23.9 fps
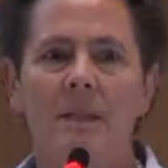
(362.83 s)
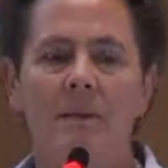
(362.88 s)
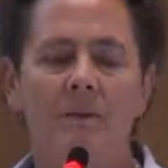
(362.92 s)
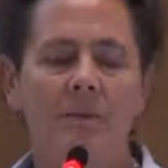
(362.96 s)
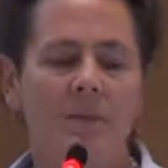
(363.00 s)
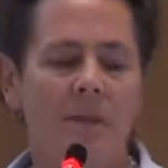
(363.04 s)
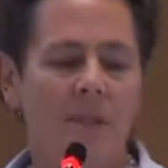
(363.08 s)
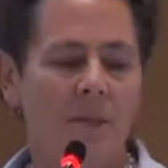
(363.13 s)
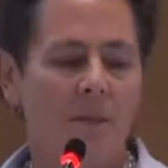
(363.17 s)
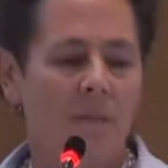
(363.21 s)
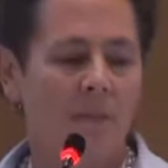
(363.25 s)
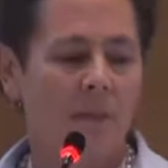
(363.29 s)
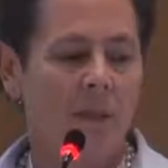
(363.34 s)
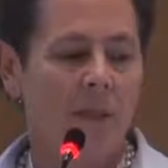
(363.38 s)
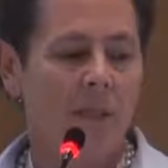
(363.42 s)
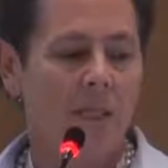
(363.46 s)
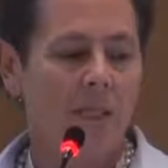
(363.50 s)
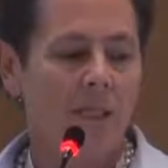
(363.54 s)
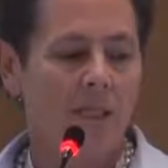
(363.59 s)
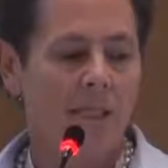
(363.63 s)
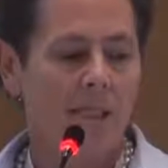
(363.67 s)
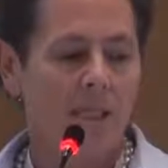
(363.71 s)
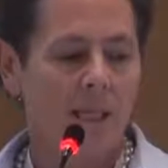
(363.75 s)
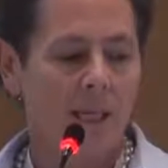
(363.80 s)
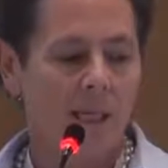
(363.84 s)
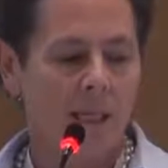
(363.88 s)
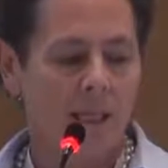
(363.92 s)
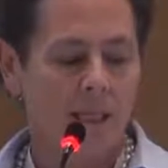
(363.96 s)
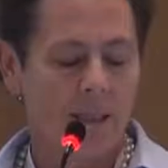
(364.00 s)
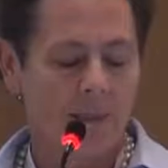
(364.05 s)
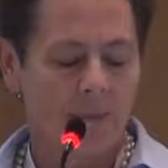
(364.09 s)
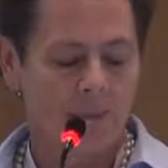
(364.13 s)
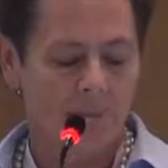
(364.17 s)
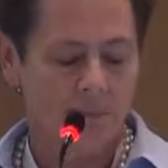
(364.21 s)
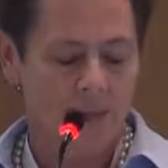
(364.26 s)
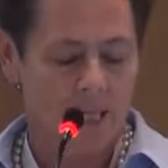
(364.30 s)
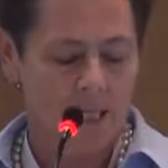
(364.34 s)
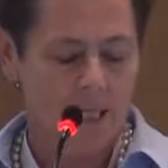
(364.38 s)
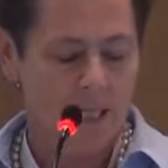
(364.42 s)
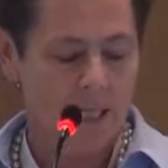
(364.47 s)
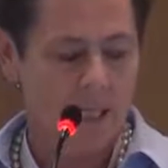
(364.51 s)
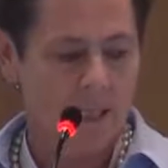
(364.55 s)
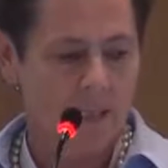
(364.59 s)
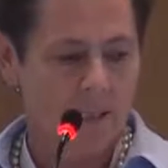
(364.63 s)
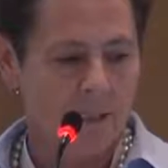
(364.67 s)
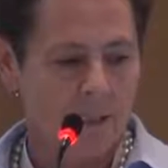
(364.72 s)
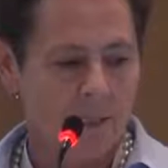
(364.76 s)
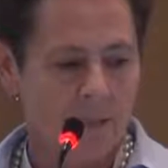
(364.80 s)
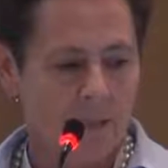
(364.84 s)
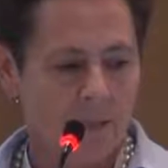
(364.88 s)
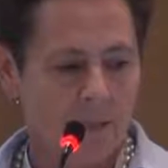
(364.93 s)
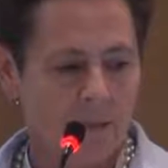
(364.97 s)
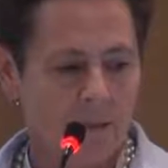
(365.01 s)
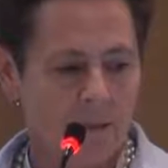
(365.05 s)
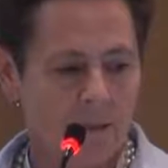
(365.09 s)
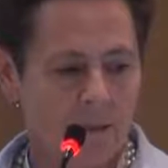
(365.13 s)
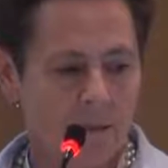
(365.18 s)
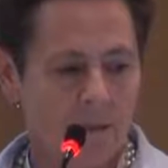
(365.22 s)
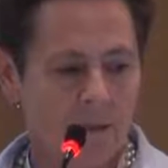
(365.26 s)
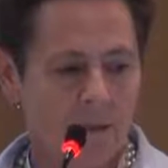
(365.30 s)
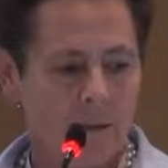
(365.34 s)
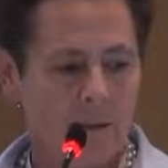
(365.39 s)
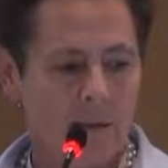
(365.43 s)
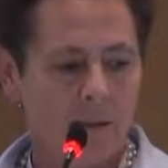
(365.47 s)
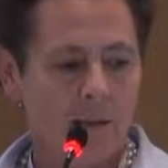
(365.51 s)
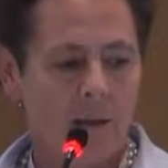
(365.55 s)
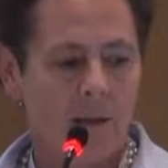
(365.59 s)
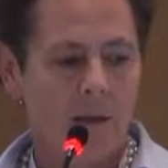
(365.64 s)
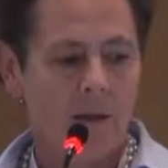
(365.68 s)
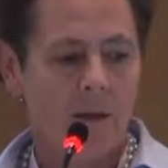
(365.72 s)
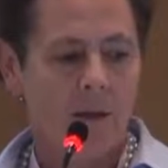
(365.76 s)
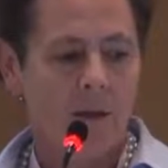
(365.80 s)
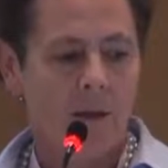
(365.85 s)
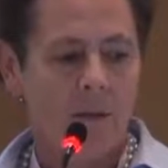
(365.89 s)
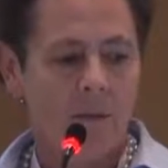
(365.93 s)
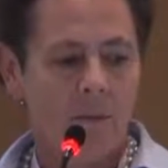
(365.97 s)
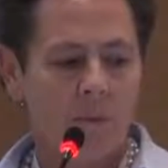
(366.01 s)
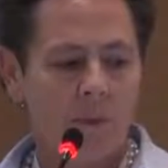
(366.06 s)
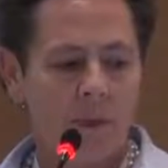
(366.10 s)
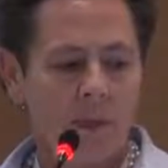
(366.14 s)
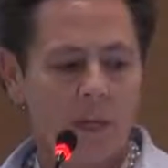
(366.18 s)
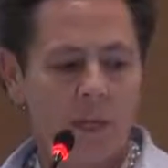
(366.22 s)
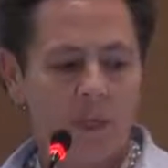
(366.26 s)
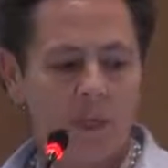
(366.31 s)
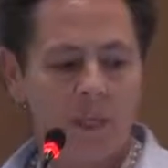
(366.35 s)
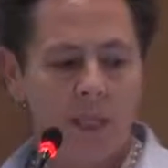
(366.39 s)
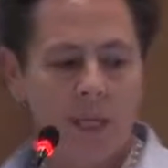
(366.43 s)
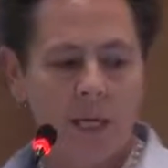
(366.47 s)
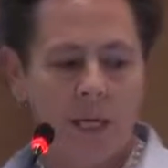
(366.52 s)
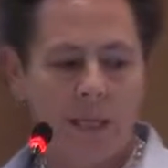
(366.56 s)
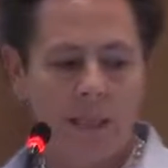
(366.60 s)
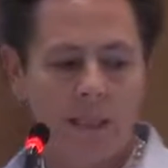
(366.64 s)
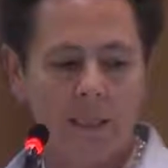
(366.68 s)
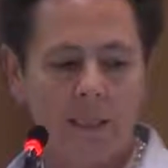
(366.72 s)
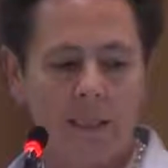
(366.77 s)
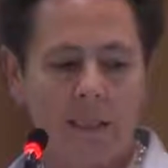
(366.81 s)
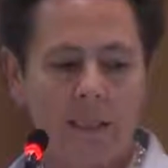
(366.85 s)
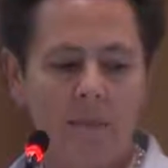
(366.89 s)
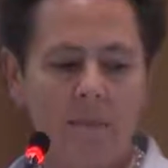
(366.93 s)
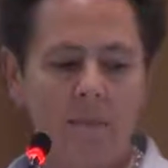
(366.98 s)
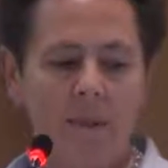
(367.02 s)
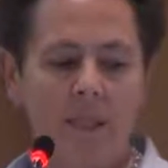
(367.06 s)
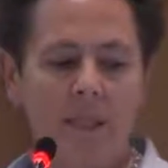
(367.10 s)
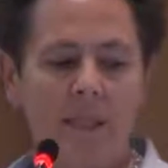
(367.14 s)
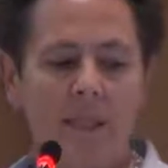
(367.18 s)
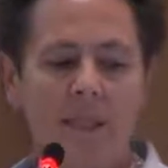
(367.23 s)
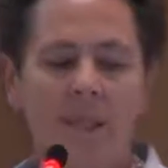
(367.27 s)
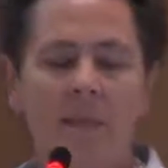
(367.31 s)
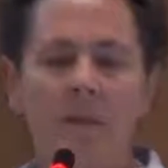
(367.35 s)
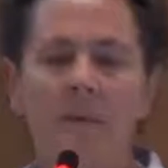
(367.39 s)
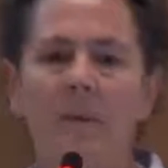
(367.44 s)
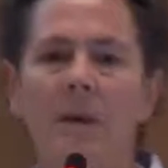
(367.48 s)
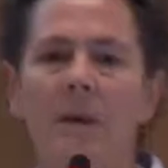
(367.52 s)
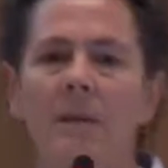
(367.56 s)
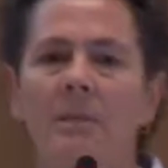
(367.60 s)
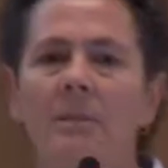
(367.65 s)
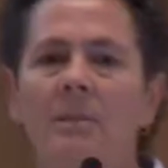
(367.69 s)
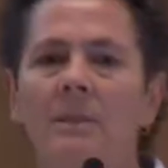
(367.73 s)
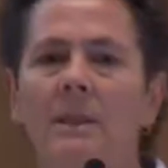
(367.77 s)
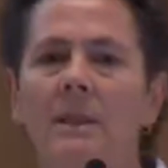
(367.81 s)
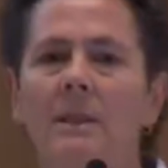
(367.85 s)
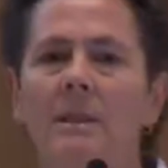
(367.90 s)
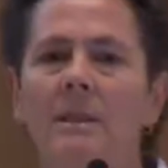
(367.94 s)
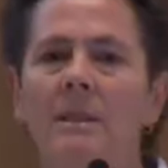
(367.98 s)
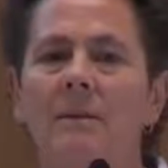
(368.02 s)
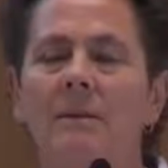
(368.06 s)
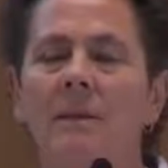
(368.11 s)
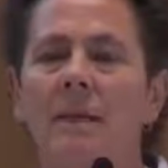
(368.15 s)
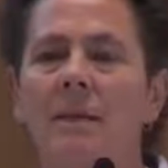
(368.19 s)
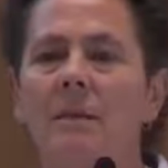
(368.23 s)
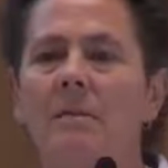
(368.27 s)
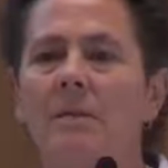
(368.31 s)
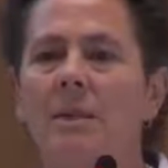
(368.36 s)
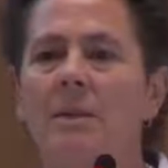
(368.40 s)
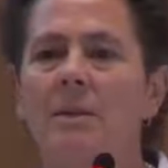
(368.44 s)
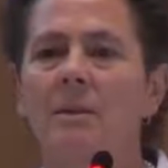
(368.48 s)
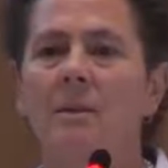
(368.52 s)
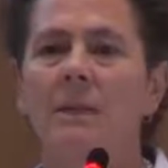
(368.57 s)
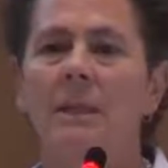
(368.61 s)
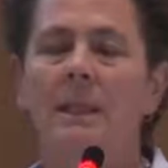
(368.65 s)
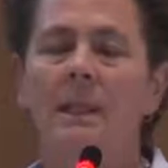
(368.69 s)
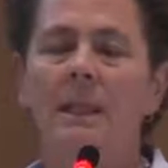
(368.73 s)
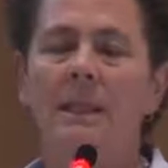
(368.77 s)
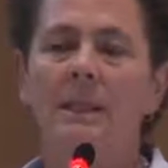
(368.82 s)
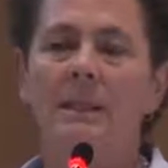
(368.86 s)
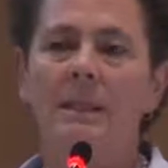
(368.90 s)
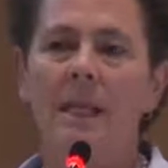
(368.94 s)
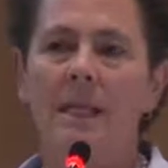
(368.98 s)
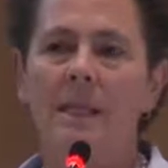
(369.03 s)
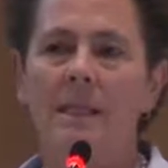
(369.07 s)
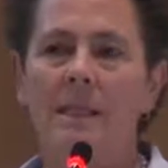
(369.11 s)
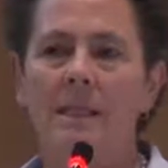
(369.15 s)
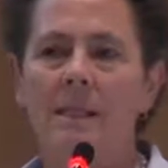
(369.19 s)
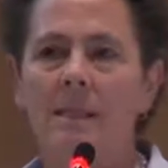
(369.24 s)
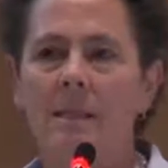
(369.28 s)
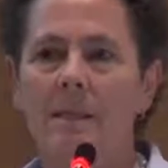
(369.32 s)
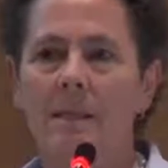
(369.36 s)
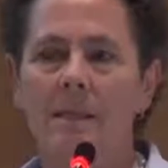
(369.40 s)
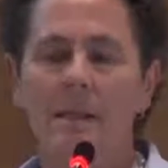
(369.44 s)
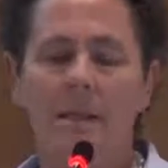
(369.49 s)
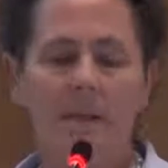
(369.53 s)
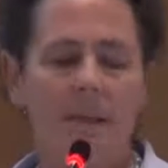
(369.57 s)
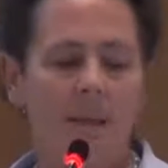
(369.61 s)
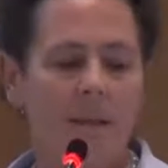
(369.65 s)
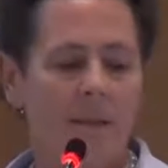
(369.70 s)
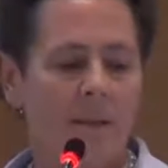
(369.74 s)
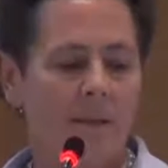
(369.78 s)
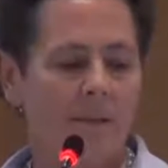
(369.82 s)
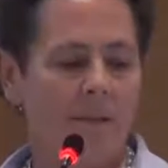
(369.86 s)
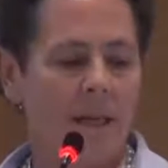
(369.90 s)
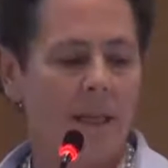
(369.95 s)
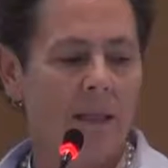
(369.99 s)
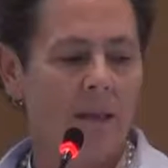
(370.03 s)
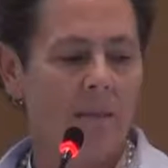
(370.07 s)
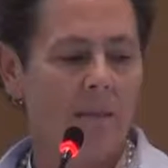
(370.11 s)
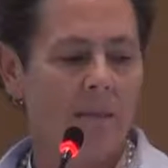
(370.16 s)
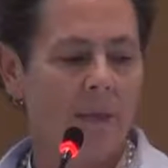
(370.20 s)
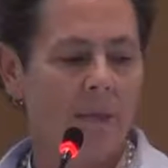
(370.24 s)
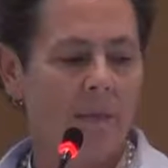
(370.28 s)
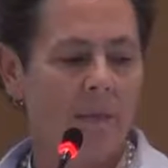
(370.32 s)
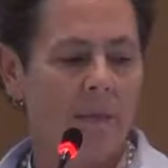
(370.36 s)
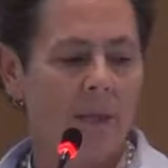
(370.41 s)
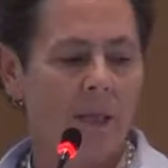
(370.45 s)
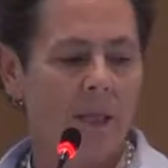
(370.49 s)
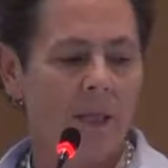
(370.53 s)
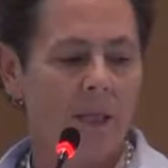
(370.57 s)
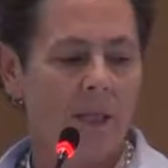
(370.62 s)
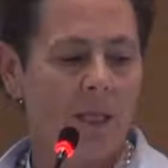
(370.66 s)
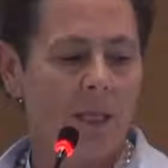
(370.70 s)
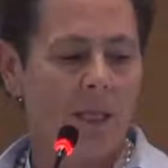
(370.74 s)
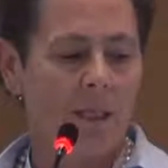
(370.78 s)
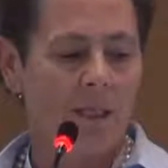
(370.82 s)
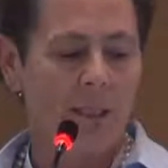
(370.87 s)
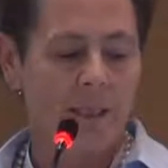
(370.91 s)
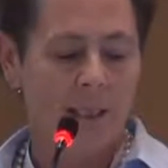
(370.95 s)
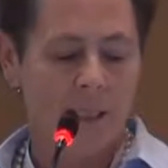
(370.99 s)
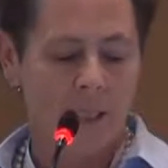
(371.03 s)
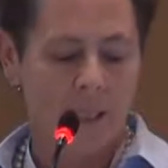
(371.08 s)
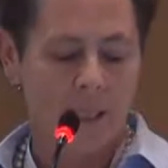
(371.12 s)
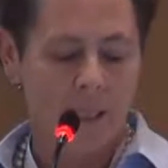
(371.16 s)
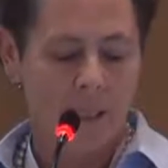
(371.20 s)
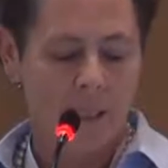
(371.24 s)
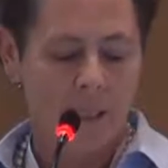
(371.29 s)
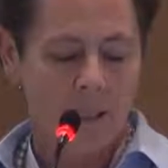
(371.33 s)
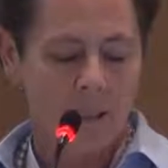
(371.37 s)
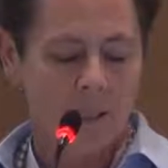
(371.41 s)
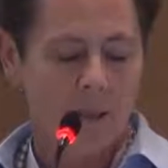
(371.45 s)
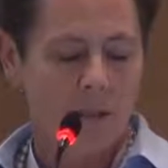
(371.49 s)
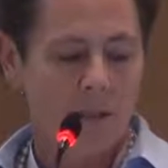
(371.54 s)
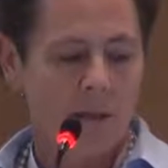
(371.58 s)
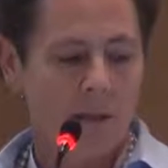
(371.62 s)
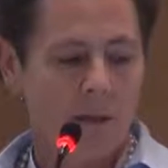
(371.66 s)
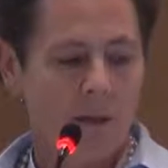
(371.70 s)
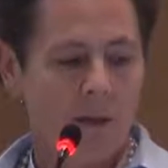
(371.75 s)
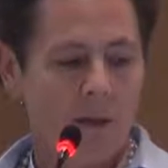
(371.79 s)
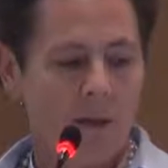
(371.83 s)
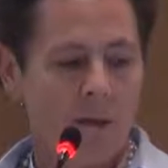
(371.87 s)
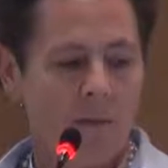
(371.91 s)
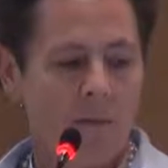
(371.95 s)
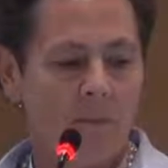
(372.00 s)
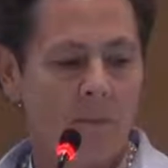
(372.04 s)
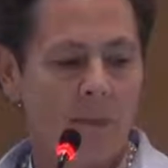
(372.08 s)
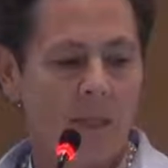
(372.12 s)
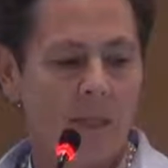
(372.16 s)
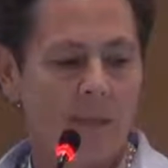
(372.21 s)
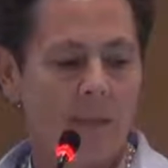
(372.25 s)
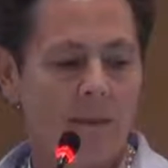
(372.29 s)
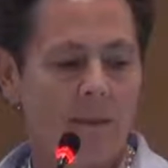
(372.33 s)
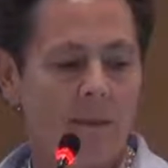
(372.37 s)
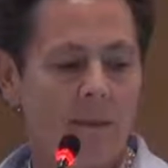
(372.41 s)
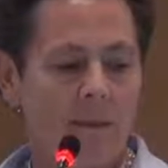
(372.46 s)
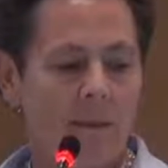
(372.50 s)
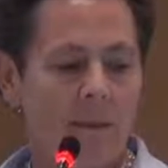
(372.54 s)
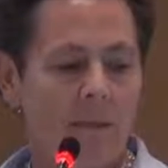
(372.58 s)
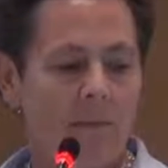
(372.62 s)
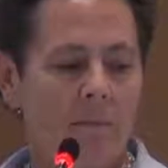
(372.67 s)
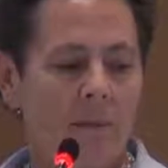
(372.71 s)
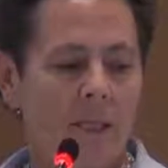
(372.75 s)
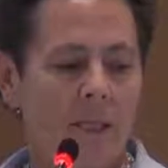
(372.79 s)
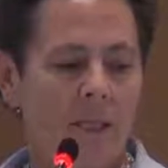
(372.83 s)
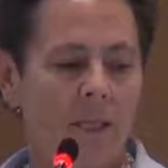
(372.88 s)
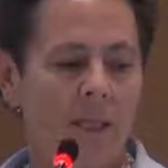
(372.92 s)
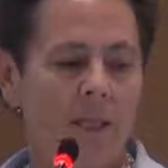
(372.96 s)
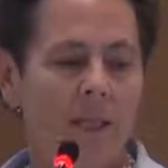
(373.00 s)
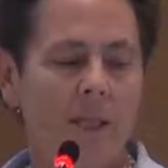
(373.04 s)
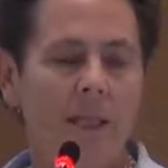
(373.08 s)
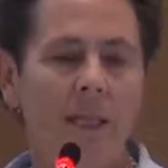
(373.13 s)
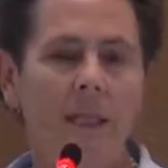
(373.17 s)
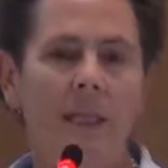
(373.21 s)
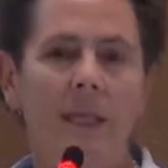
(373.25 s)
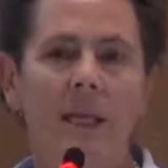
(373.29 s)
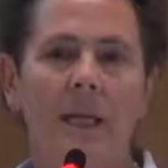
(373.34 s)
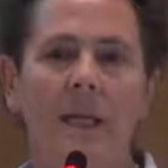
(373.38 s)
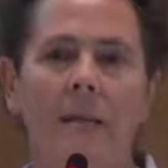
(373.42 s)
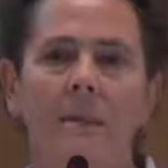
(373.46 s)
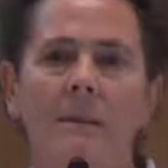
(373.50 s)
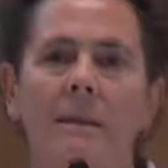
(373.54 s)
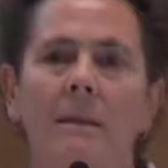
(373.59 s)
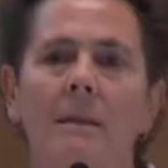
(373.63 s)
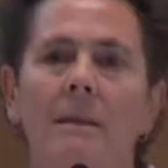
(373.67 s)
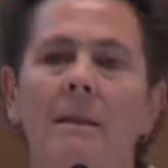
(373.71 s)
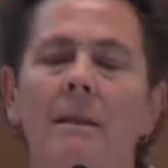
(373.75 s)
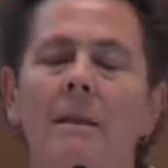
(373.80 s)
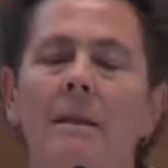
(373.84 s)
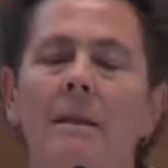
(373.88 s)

and feasibility study, finance, project, EPC, wellfield development drilling, that's the development project, startup and commissioning, and